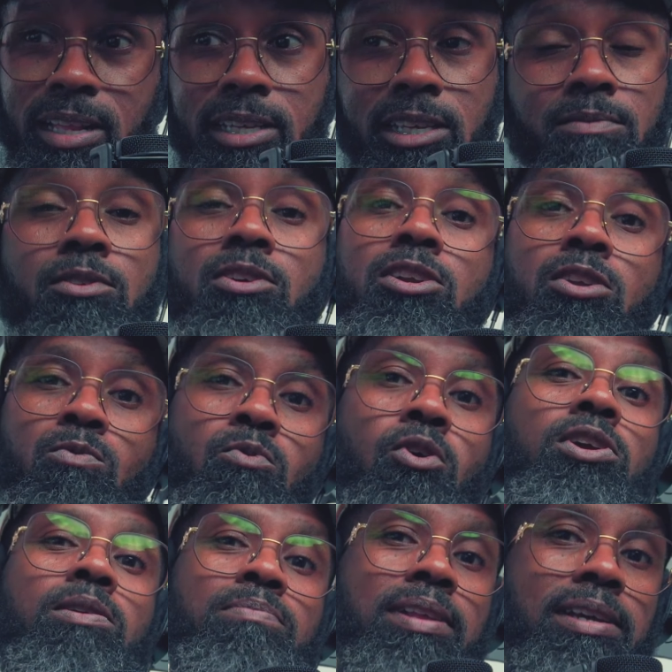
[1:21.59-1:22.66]
Like if you're in the
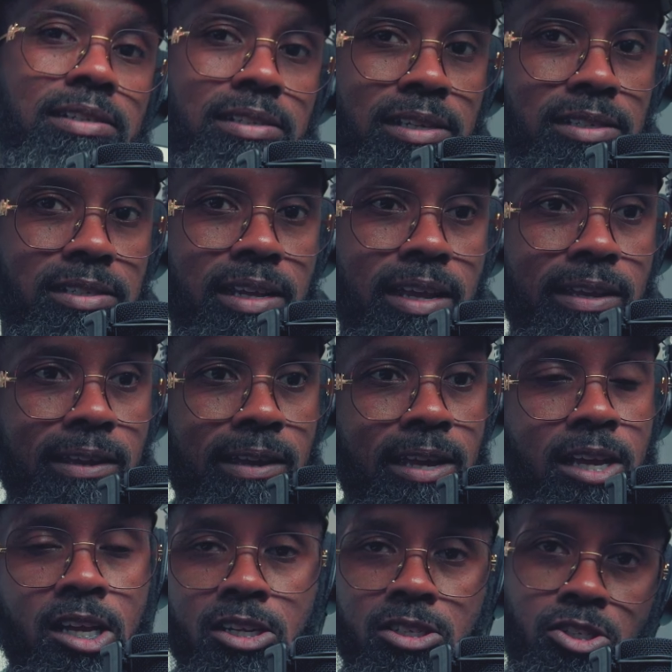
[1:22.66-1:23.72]
workplace, they say
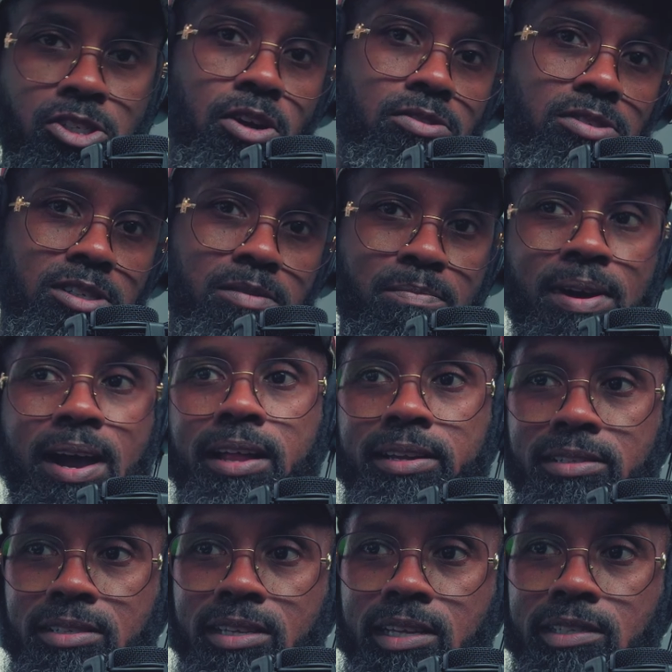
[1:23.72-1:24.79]
church and
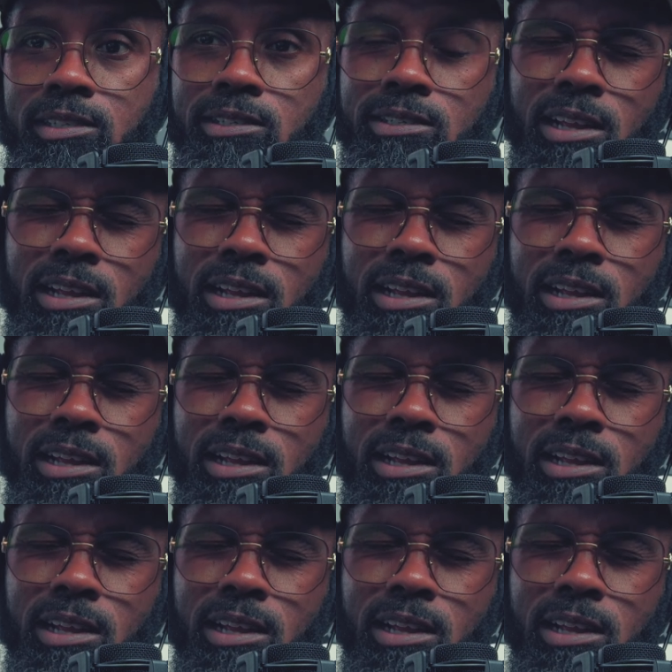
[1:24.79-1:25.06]
politics.